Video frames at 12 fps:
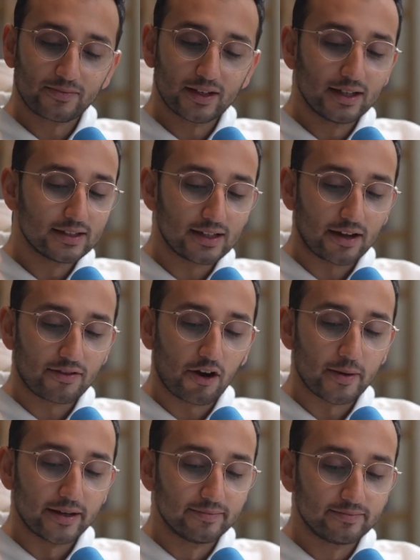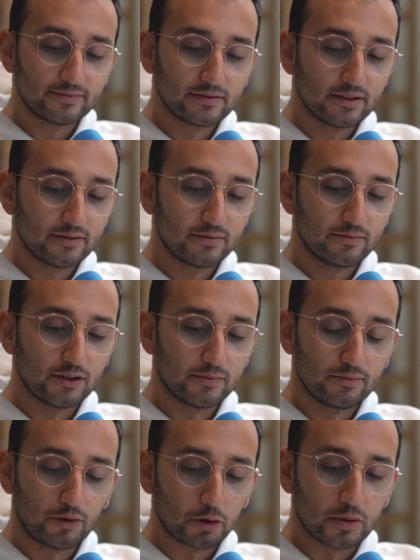It's like therapy for
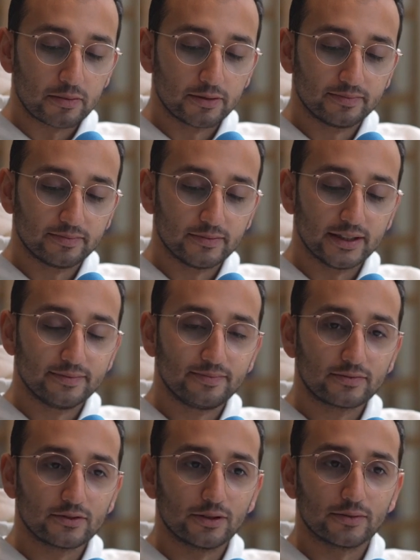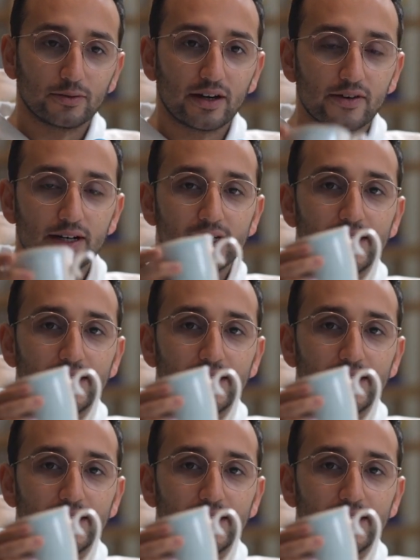broke people or whatever.